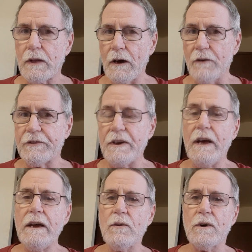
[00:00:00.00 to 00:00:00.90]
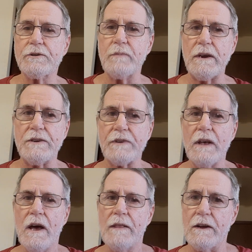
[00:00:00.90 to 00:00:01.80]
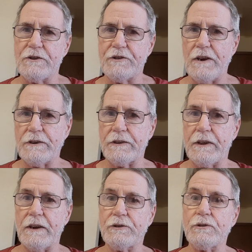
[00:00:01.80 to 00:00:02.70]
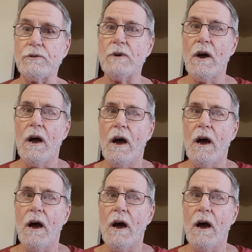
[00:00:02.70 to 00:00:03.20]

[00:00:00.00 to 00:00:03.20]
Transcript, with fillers: of today, which means that they're changing things to